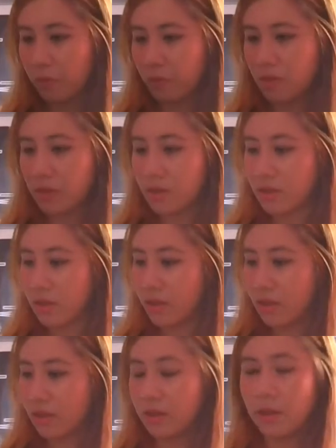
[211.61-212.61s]
was
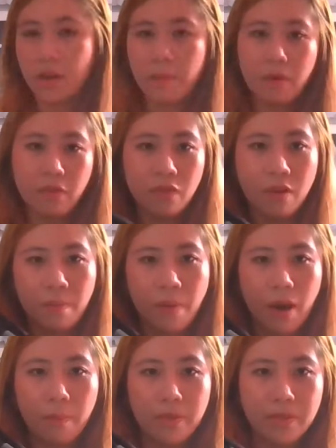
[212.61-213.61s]
the number of
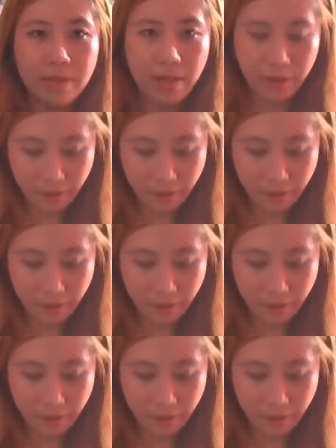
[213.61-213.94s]
compartments that it